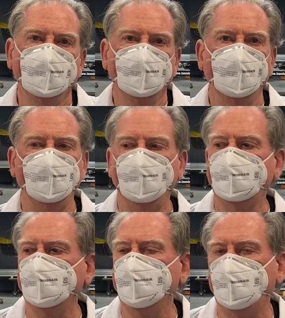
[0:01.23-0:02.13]
Well,
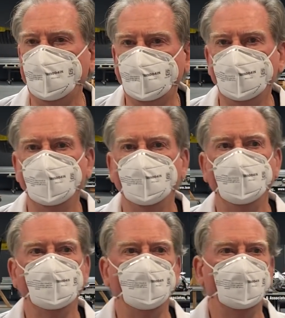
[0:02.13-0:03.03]
welcome back.
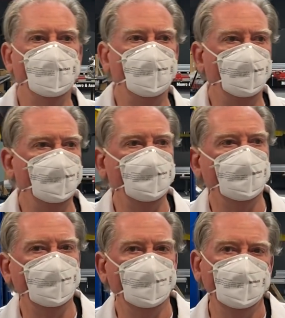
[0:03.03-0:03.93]
Here we are again.
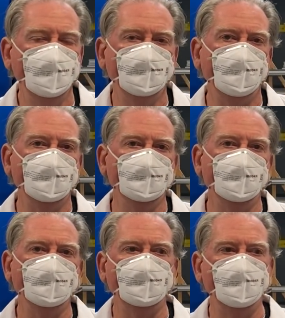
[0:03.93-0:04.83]
Uh, we've taken
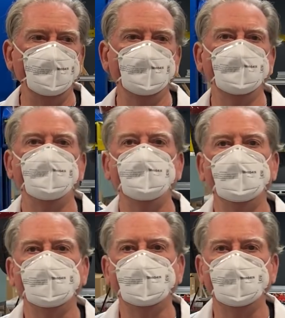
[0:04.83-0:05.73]
off a few of
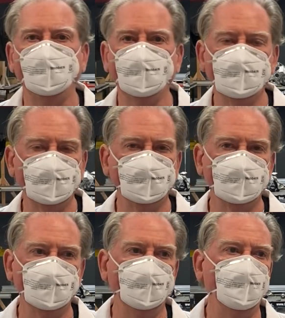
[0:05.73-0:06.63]
the uh, covers
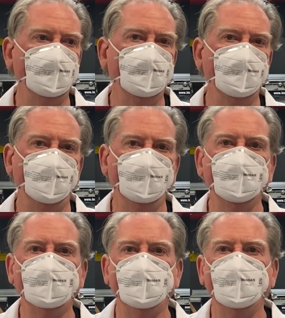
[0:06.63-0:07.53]
so we can have a
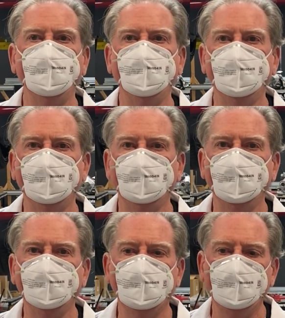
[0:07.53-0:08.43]
look at,
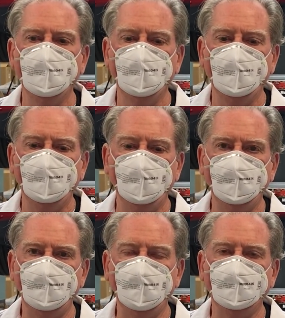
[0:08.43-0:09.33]
uh,
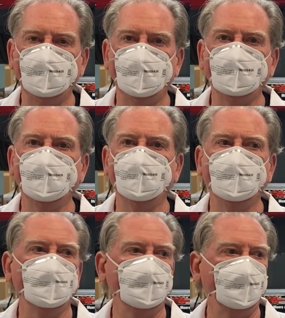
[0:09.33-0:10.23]
at the uh,
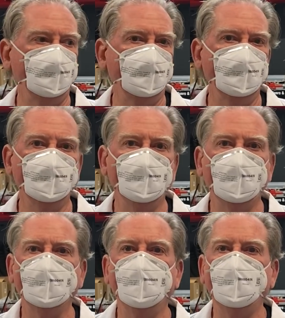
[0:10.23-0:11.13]
Tesla uh,
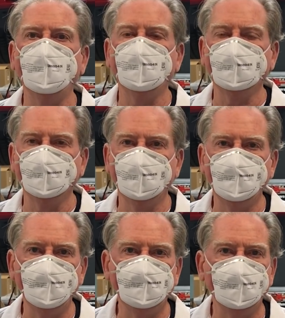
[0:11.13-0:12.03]
Model Y in a little more
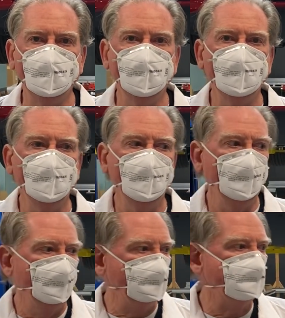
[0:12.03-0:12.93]
detail.
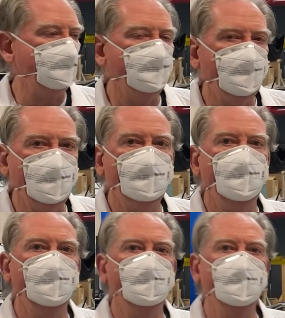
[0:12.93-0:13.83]
Let's step back
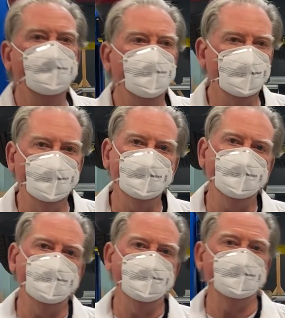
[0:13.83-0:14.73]
here and uh,
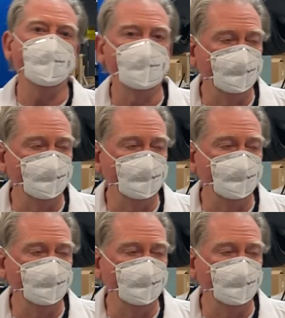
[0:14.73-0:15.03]
talk a